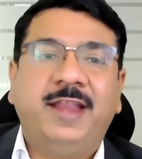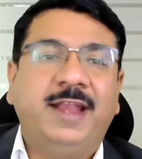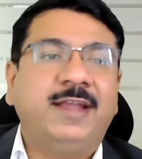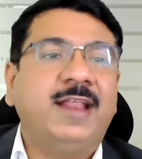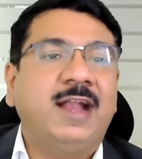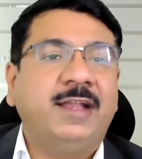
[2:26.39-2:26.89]

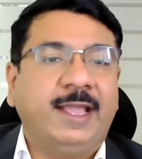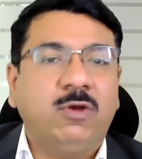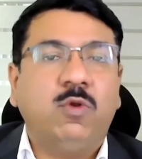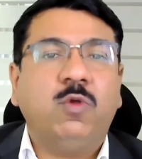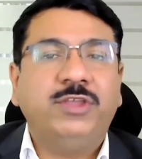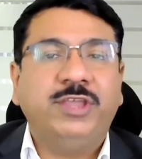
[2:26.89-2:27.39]
data
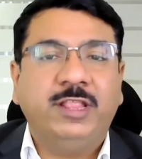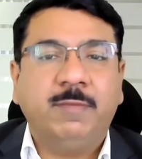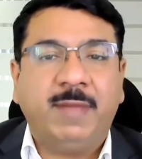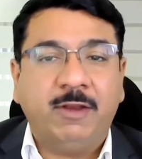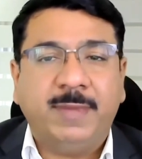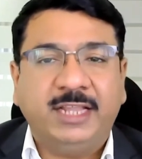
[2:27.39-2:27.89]
technology in the
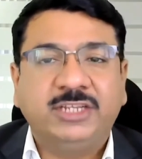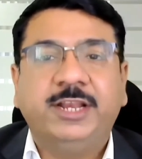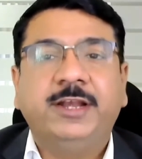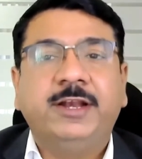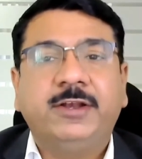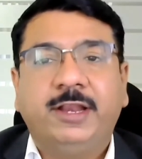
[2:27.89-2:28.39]

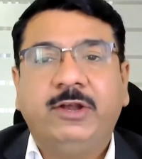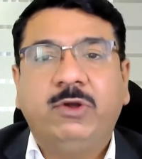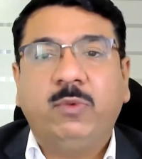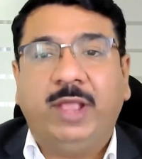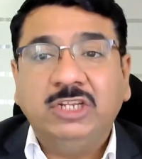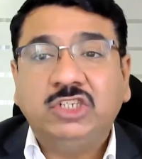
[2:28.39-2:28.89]
manufacturing industry
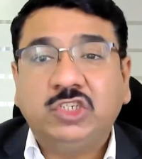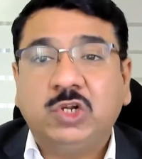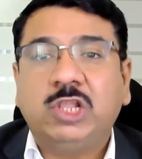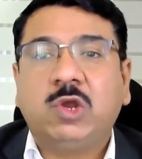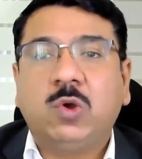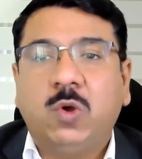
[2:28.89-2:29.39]
to
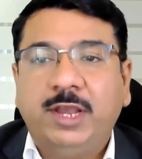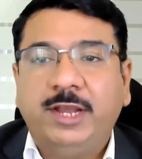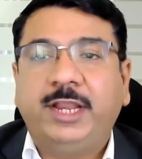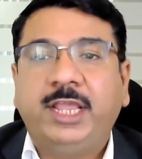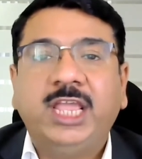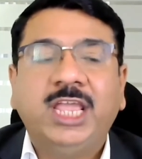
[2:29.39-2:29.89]
ensure the
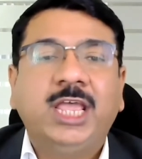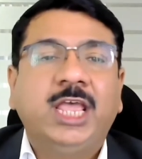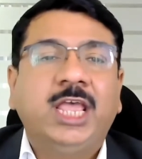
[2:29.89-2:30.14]
quality,